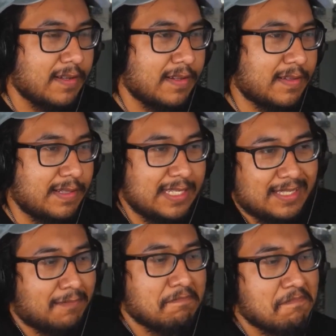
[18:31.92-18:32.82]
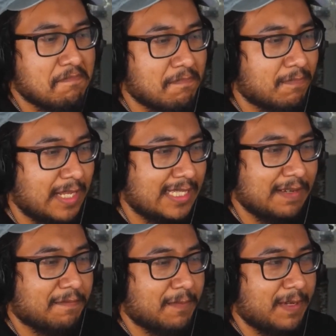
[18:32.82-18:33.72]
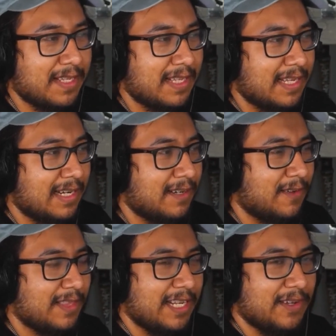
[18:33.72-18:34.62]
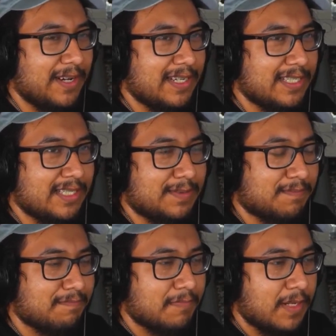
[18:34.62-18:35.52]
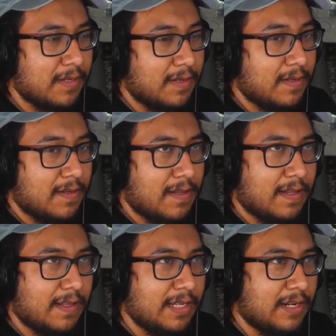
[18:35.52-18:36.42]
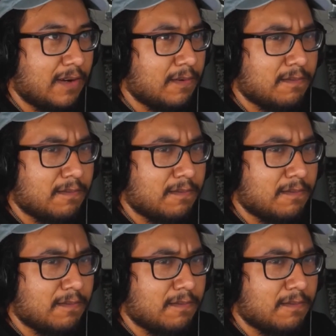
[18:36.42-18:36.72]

That's it. That's it for me. I don't know. The new yeah. year is just you know,